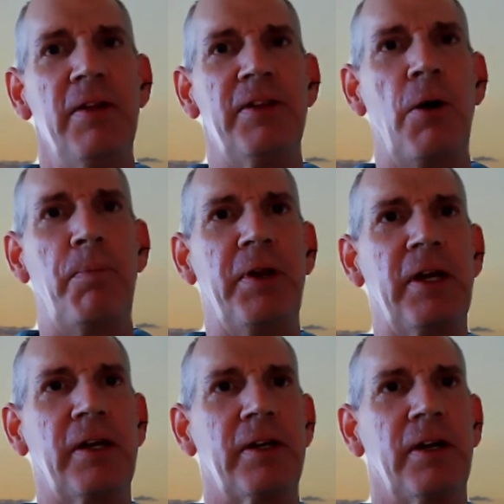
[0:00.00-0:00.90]
The
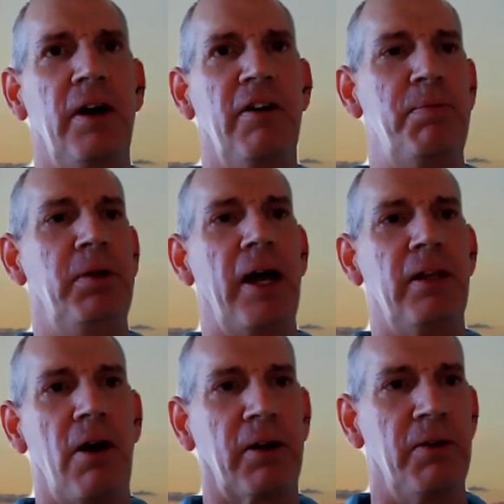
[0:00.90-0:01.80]
opening of Playa
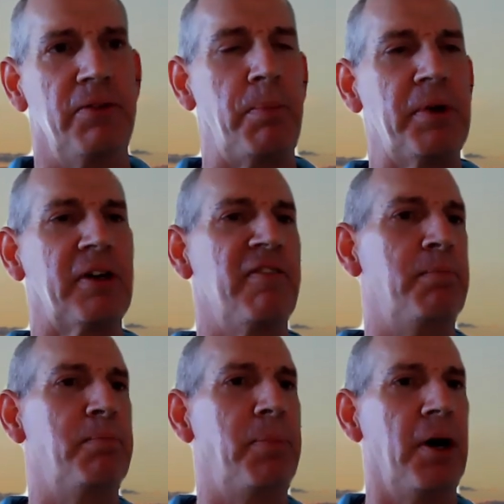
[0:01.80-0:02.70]
Largo, the opening of
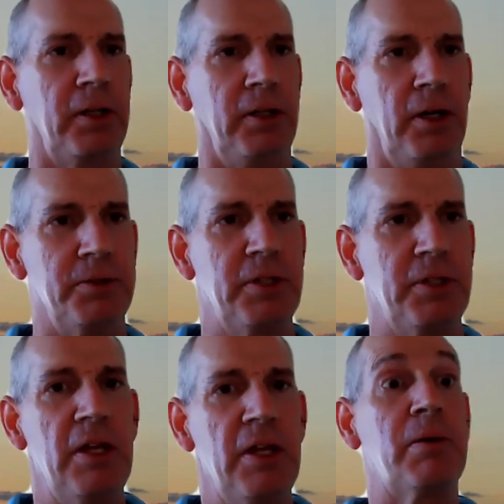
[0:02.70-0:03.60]
bungalows,
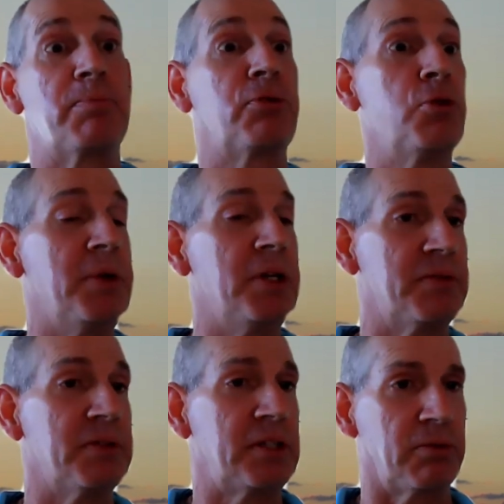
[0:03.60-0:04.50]
the
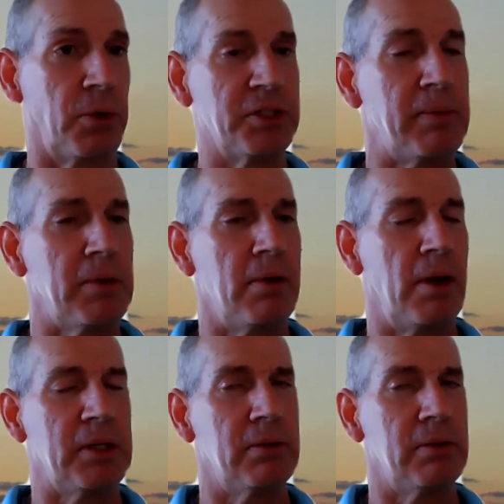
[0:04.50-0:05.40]
improvements we've seen roads. I
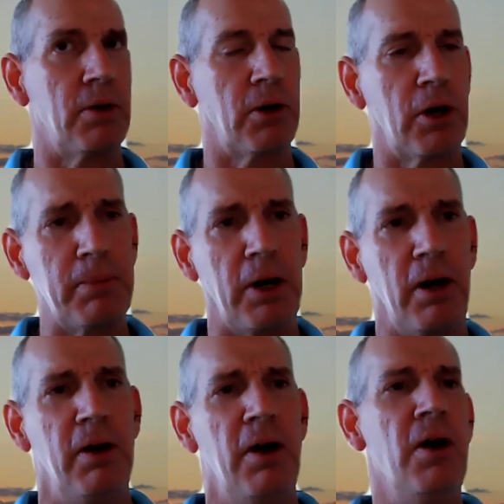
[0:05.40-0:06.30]
mean,
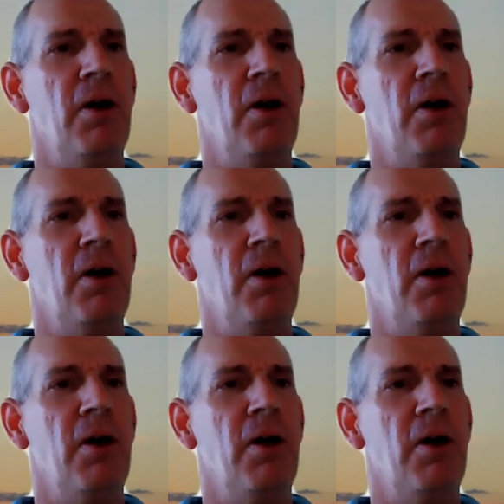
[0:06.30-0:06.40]
Irma